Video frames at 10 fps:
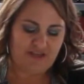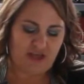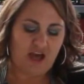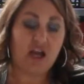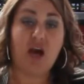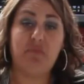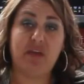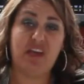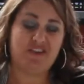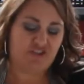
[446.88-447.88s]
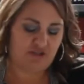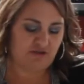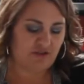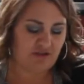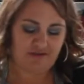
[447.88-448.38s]
a cup-ish.
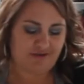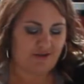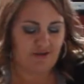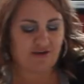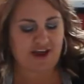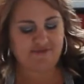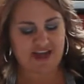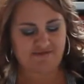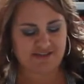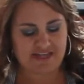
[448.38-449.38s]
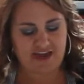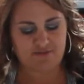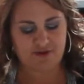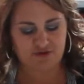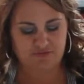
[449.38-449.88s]
You don't have to have
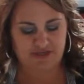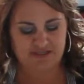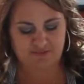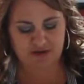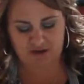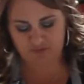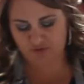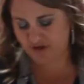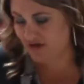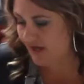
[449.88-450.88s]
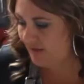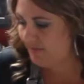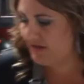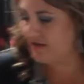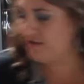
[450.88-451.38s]
exact measurements, but I'm pouring a cup
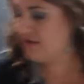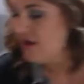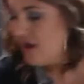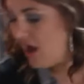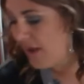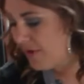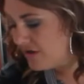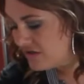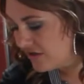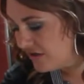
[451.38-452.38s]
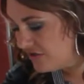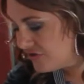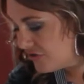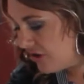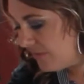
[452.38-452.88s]
in here. I'm also going to
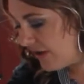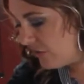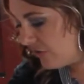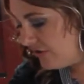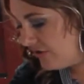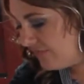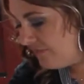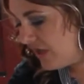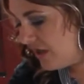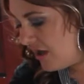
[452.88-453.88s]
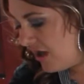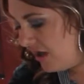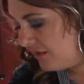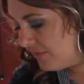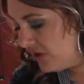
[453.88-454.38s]
turn on my griddle.
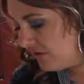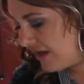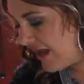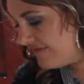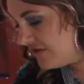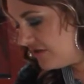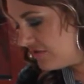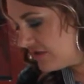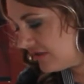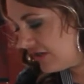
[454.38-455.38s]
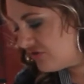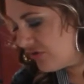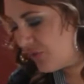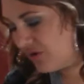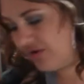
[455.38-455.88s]
You don't have to use an
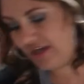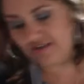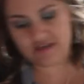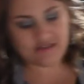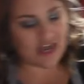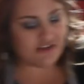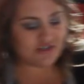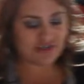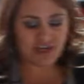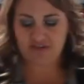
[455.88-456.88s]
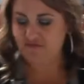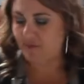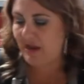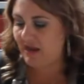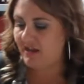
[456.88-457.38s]
electric griddle like this. I just like it for
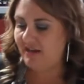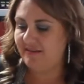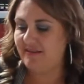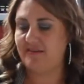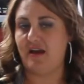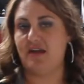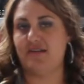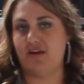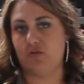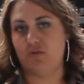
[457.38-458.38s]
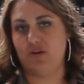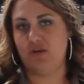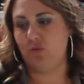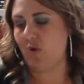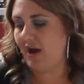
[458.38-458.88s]
pancakes because it has like a
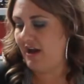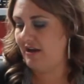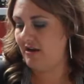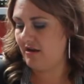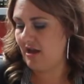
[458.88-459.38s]
really wide